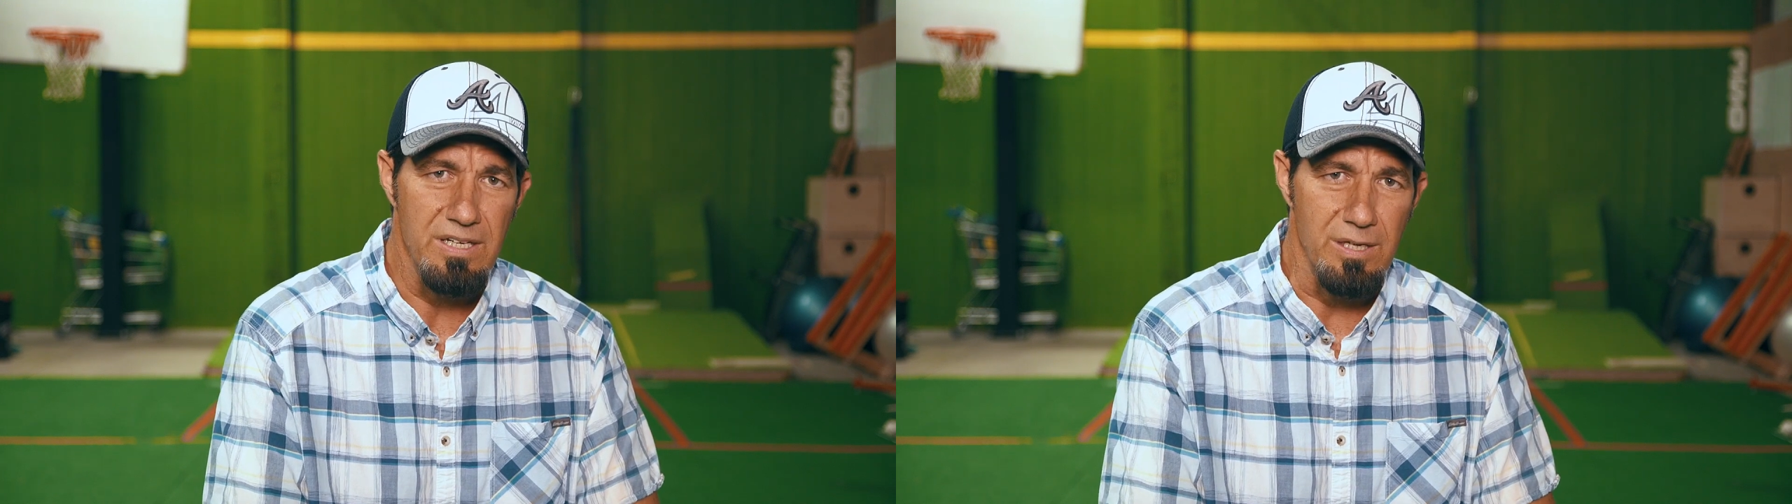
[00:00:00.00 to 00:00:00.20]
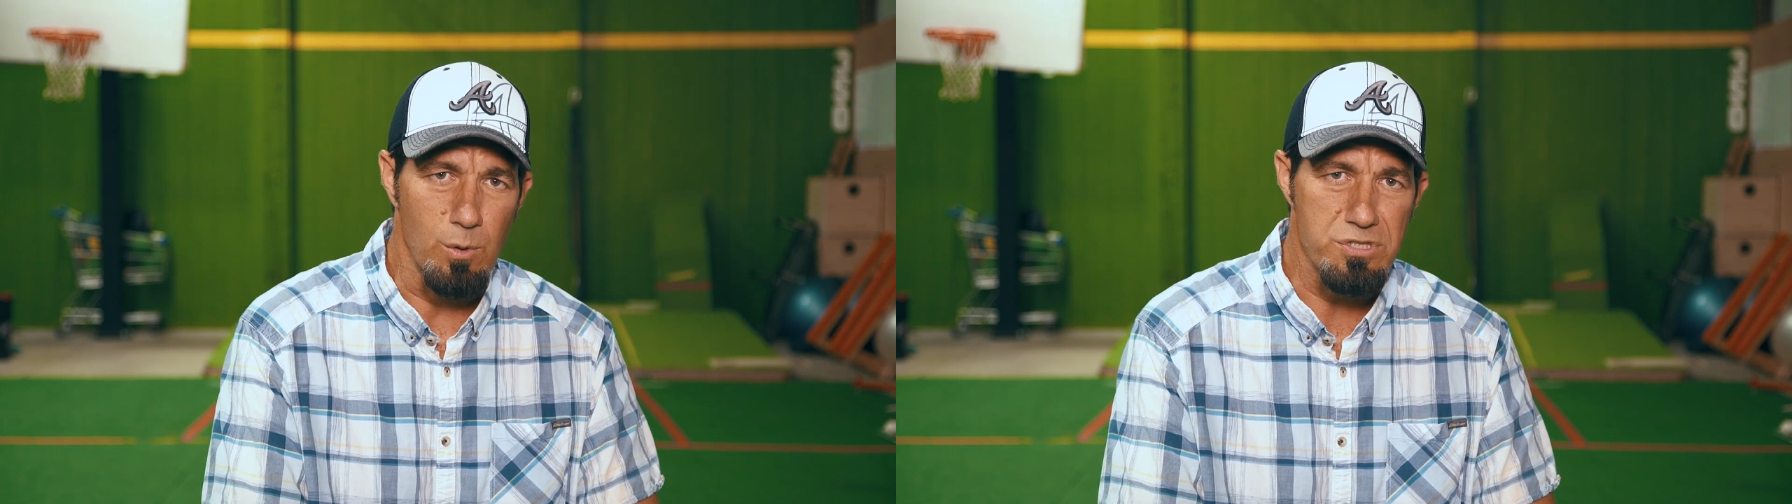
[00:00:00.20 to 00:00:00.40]

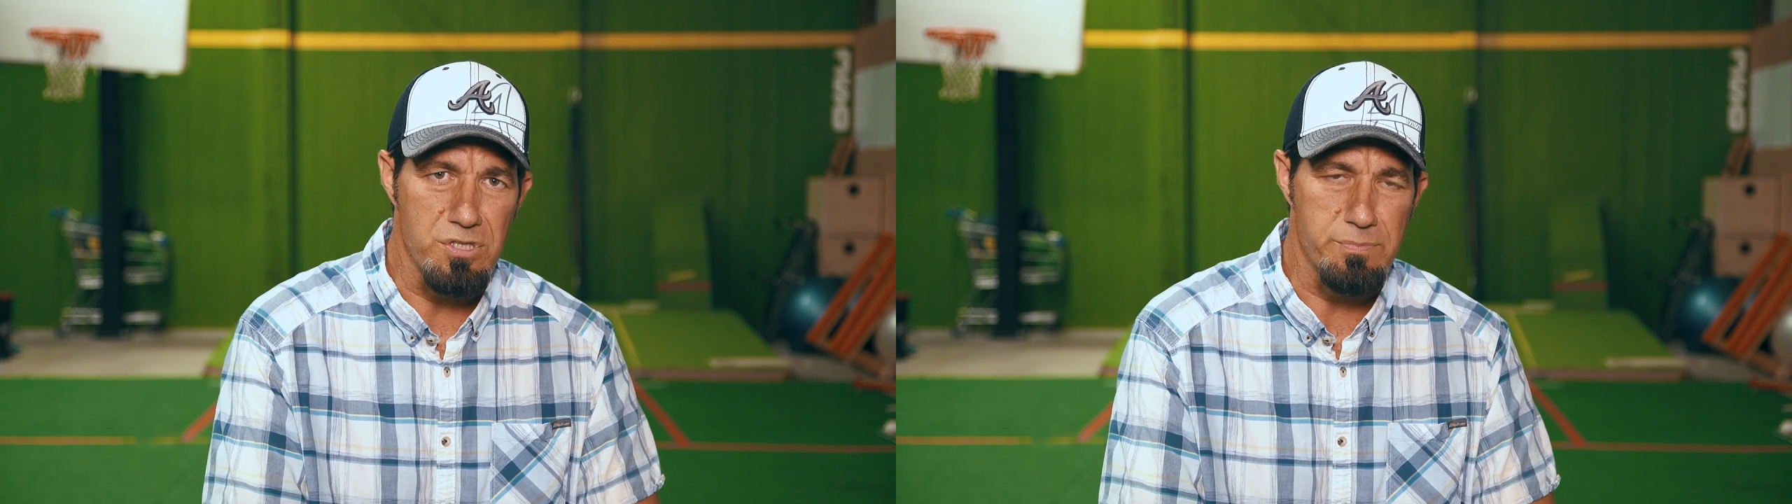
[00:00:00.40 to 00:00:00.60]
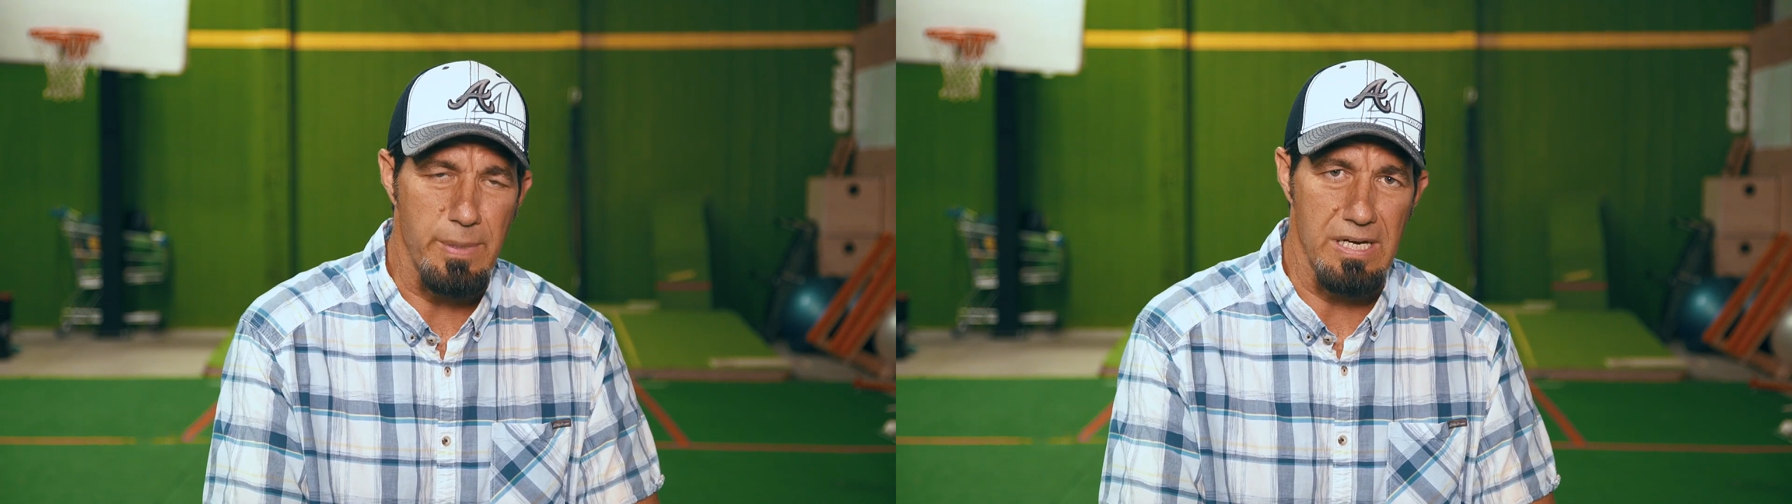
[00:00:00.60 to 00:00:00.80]
you know, it's
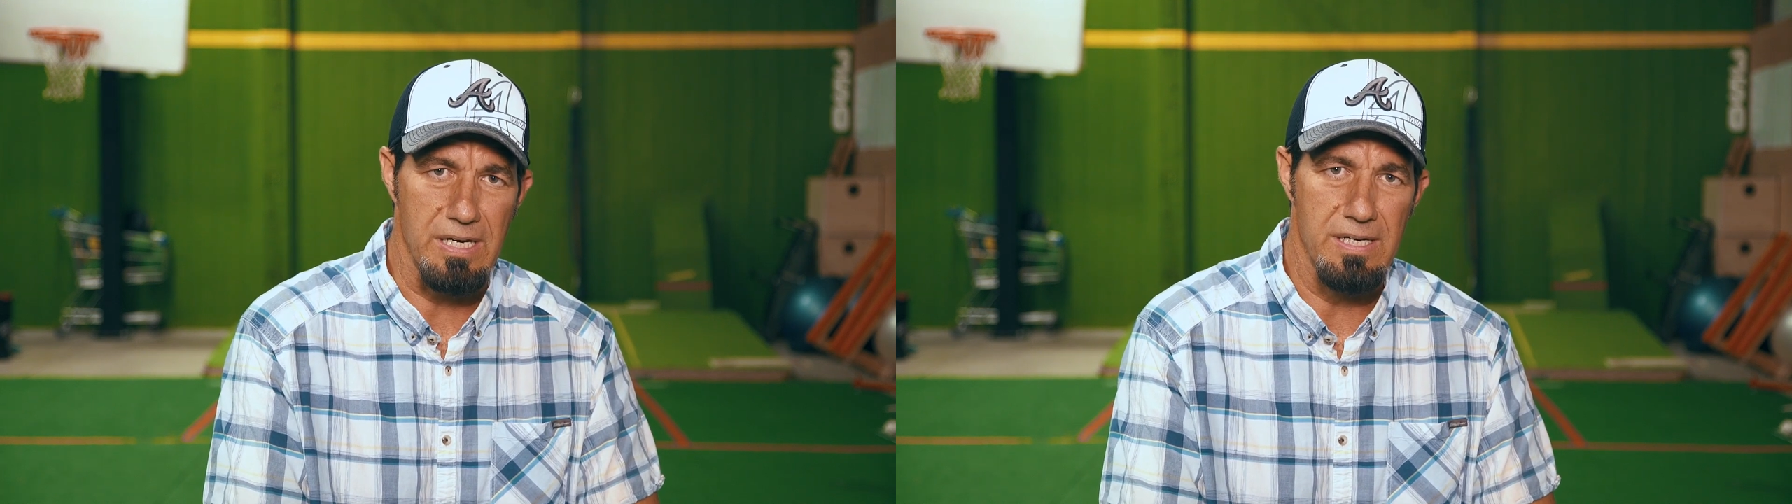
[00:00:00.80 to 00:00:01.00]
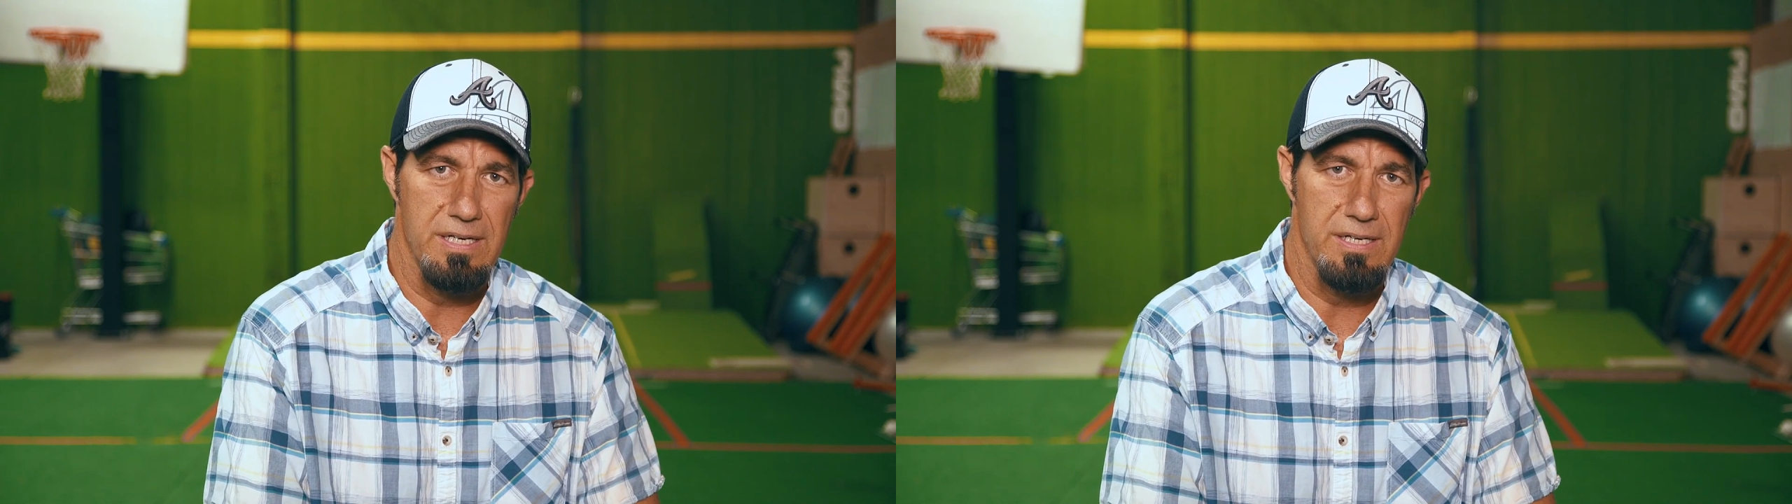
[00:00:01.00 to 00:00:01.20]
just
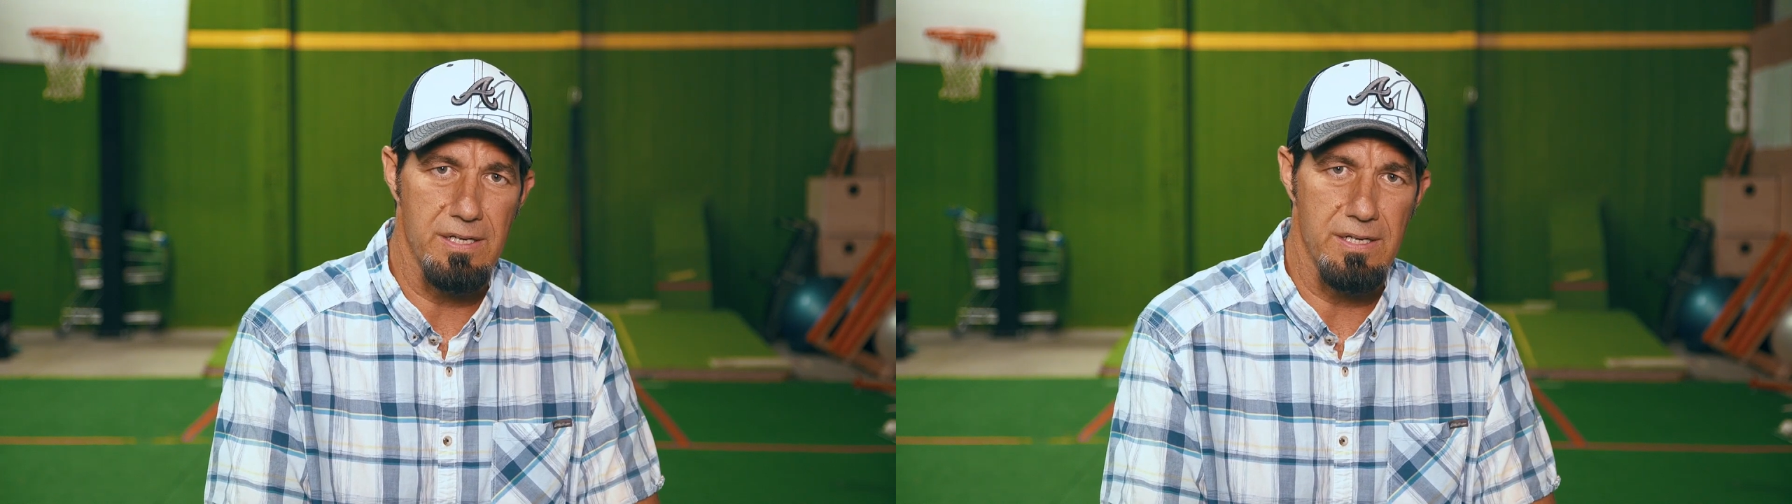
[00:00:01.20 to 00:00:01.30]
been